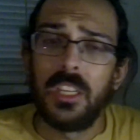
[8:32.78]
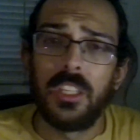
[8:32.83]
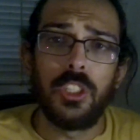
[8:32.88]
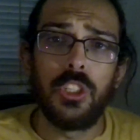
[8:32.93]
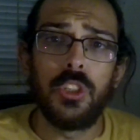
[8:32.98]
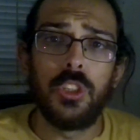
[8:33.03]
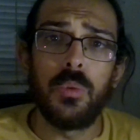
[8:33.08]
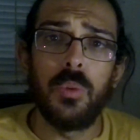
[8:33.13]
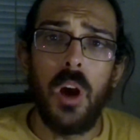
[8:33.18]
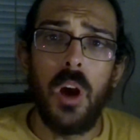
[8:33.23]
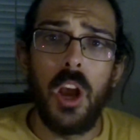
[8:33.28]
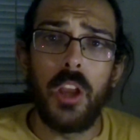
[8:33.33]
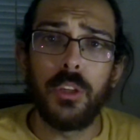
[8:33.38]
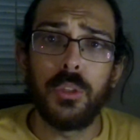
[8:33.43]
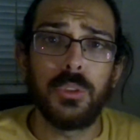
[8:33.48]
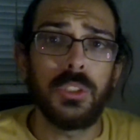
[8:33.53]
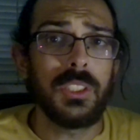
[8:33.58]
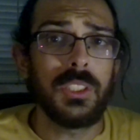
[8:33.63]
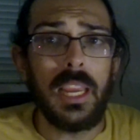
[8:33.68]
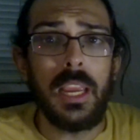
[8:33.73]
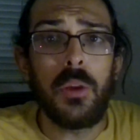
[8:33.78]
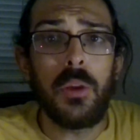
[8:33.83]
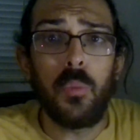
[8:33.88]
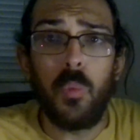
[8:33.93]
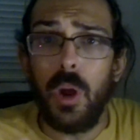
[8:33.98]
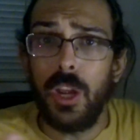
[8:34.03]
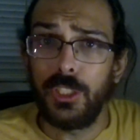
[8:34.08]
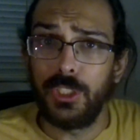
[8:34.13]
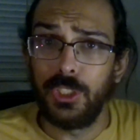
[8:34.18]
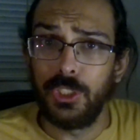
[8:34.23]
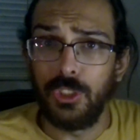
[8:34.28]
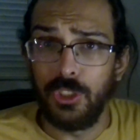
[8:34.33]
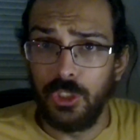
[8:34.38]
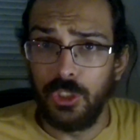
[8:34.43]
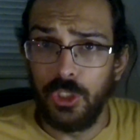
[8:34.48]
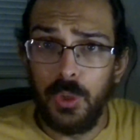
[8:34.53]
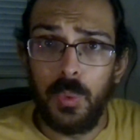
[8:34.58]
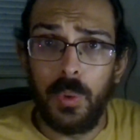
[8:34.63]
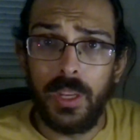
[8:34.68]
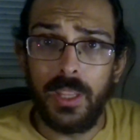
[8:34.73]
you understand why she's
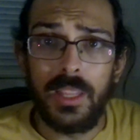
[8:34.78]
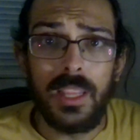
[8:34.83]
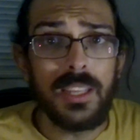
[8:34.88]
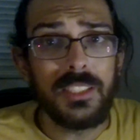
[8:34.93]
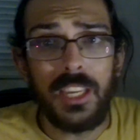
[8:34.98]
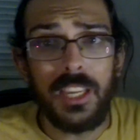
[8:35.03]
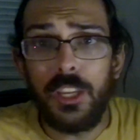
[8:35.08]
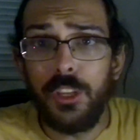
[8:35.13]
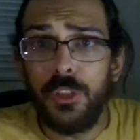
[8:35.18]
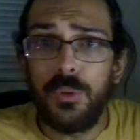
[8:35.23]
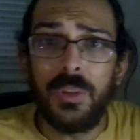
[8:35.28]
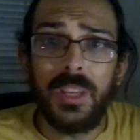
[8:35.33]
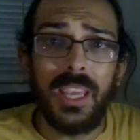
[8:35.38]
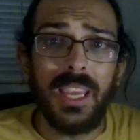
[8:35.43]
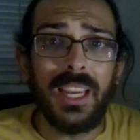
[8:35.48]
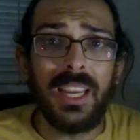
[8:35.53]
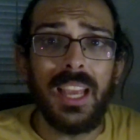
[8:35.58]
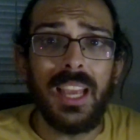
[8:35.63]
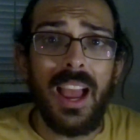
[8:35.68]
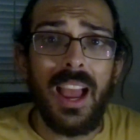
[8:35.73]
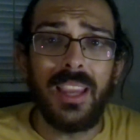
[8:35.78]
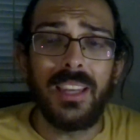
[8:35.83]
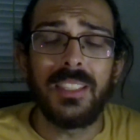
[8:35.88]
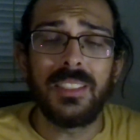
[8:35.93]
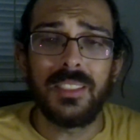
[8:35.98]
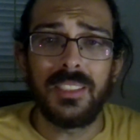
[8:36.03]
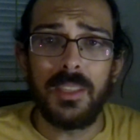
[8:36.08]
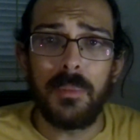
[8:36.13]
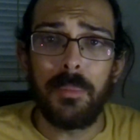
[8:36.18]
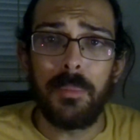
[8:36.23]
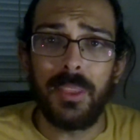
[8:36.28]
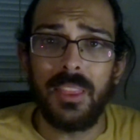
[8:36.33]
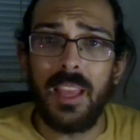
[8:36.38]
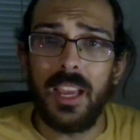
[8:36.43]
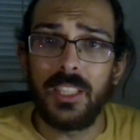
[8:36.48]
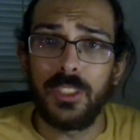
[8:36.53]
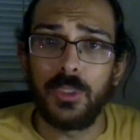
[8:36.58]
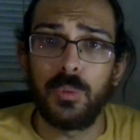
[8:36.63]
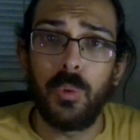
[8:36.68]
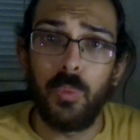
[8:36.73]
doing this and you can kind of
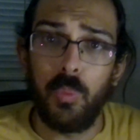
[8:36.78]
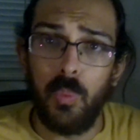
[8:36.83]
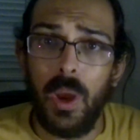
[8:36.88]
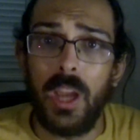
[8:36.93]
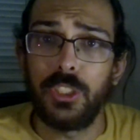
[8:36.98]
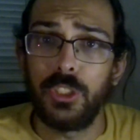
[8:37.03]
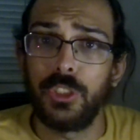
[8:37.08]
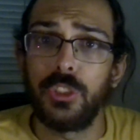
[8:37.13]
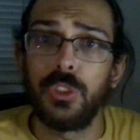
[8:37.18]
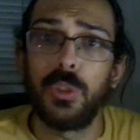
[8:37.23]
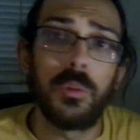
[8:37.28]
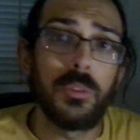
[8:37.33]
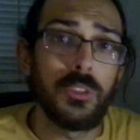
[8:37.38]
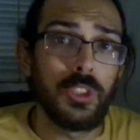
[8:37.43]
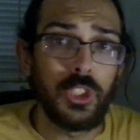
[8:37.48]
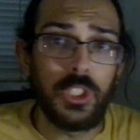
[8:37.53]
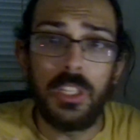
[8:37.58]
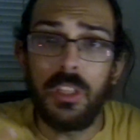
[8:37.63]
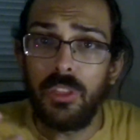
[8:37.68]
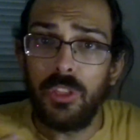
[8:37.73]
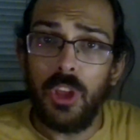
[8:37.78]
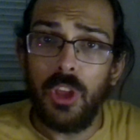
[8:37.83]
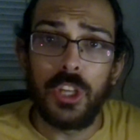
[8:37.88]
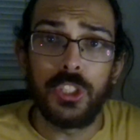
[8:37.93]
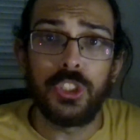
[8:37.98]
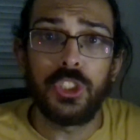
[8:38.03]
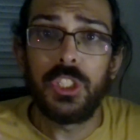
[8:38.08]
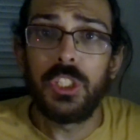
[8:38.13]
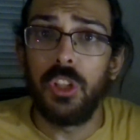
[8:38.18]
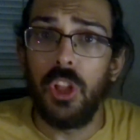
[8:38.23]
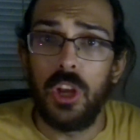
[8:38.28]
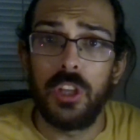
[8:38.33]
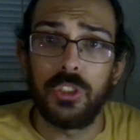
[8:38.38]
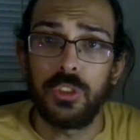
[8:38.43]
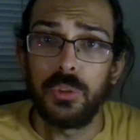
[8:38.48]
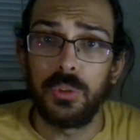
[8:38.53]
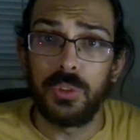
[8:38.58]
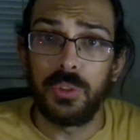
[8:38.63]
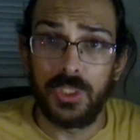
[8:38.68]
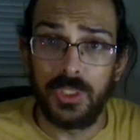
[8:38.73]
sympathize with why she's doing it she thought she
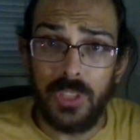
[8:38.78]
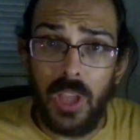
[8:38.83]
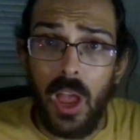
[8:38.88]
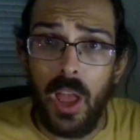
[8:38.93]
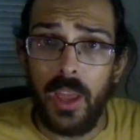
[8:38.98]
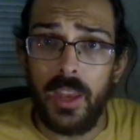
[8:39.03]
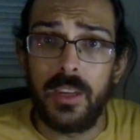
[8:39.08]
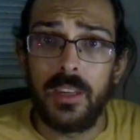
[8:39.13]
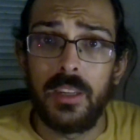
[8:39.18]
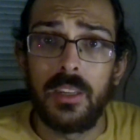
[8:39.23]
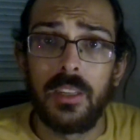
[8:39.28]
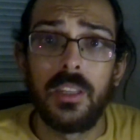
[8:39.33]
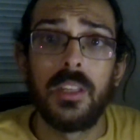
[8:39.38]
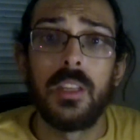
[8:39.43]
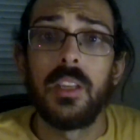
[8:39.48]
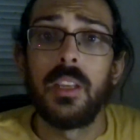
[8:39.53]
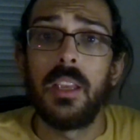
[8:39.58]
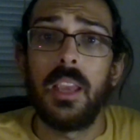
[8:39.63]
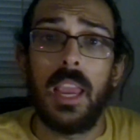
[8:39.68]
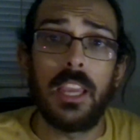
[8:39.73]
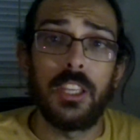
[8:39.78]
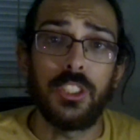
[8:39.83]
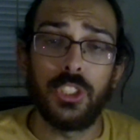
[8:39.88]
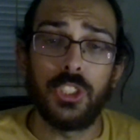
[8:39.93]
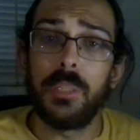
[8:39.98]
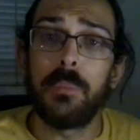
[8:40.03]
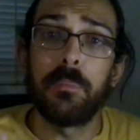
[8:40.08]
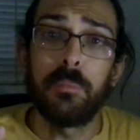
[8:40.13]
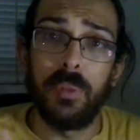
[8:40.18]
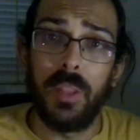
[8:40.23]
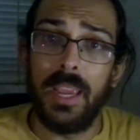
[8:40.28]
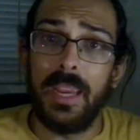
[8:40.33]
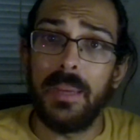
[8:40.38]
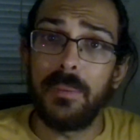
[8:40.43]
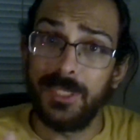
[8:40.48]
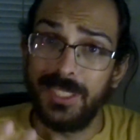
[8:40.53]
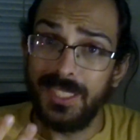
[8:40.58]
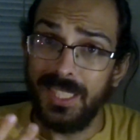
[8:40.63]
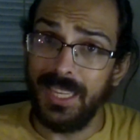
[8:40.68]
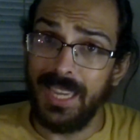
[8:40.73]
lost her son and she
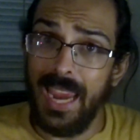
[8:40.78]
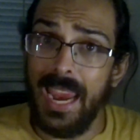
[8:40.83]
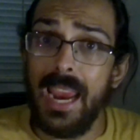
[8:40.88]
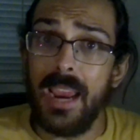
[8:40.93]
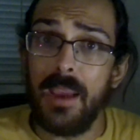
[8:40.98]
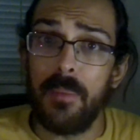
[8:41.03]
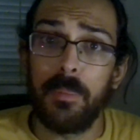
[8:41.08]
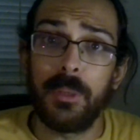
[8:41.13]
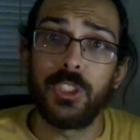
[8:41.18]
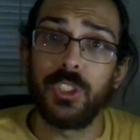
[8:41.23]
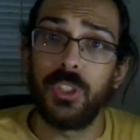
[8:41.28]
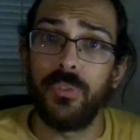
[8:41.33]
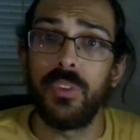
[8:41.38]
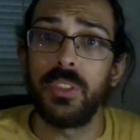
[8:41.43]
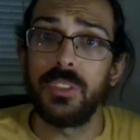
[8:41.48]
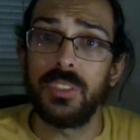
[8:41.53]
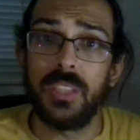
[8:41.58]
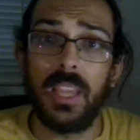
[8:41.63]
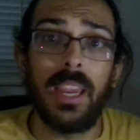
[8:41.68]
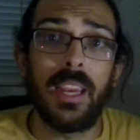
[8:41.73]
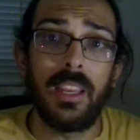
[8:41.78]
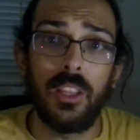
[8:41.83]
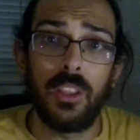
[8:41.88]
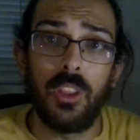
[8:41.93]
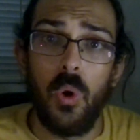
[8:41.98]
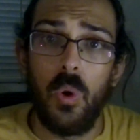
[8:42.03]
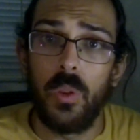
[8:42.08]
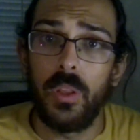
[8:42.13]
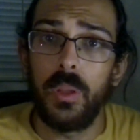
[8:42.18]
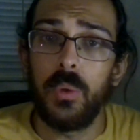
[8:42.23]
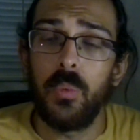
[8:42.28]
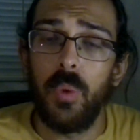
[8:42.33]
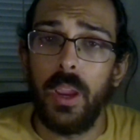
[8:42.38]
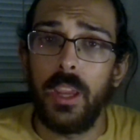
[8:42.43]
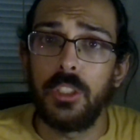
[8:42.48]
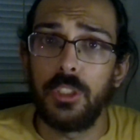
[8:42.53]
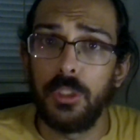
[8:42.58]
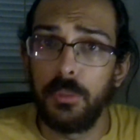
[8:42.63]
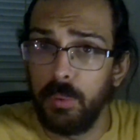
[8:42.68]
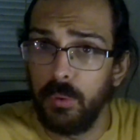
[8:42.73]
blames the camp and she feels like the only
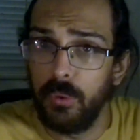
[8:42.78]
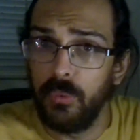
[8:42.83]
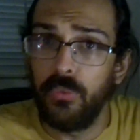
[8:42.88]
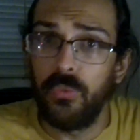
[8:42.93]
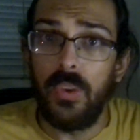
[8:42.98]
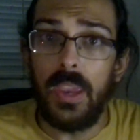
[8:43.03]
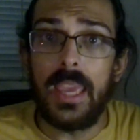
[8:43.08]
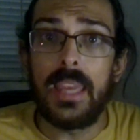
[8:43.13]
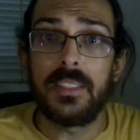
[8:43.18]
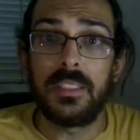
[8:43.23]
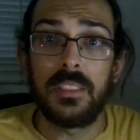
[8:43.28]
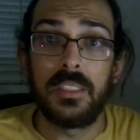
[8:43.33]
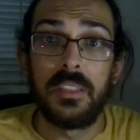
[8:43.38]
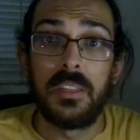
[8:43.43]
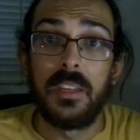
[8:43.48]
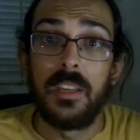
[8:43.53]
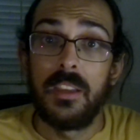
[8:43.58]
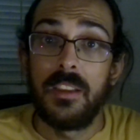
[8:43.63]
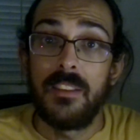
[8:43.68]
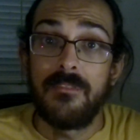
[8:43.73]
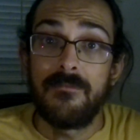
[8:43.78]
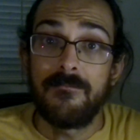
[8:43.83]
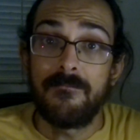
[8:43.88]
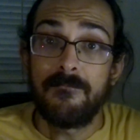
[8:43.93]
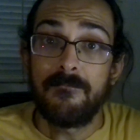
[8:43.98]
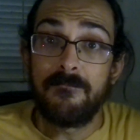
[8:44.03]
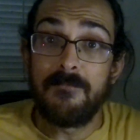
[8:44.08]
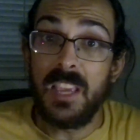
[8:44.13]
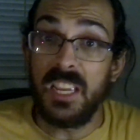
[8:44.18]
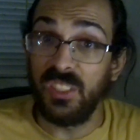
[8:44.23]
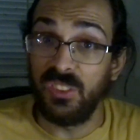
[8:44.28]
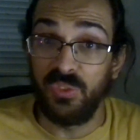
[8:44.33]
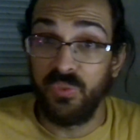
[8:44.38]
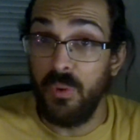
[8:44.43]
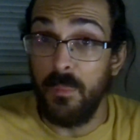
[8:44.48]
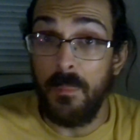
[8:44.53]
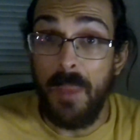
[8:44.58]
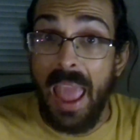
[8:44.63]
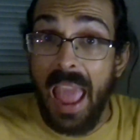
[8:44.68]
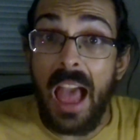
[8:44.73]
way to prevent this
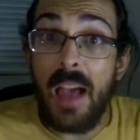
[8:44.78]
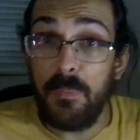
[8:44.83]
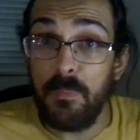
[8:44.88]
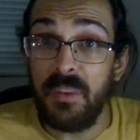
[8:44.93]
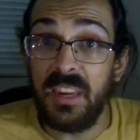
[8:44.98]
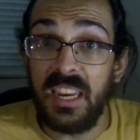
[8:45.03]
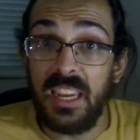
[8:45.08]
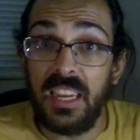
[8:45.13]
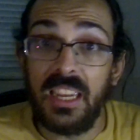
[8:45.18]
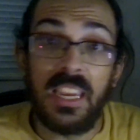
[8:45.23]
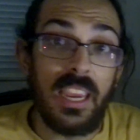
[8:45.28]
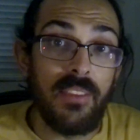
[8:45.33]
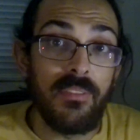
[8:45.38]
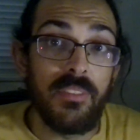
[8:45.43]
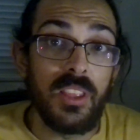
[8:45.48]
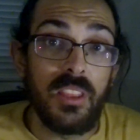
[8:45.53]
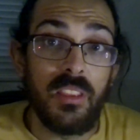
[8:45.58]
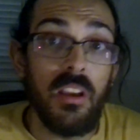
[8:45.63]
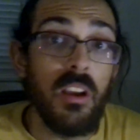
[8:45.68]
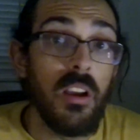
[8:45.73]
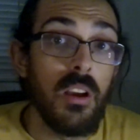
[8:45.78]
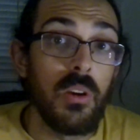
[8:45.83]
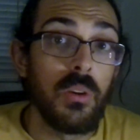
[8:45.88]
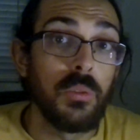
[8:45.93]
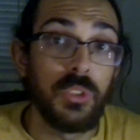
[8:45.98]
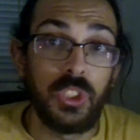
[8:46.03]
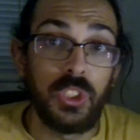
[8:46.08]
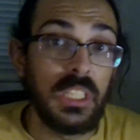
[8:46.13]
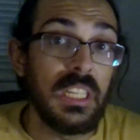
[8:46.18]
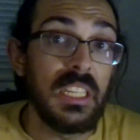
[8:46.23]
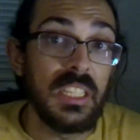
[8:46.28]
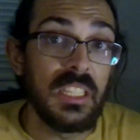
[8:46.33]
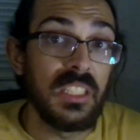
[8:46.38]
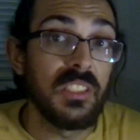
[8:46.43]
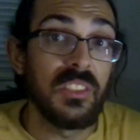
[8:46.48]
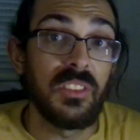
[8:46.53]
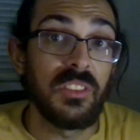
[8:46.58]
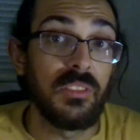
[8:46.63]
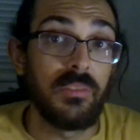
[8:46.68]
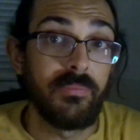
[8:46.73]
from happening even though she
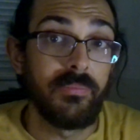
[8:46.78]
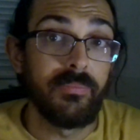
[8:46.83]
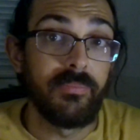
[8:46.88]
is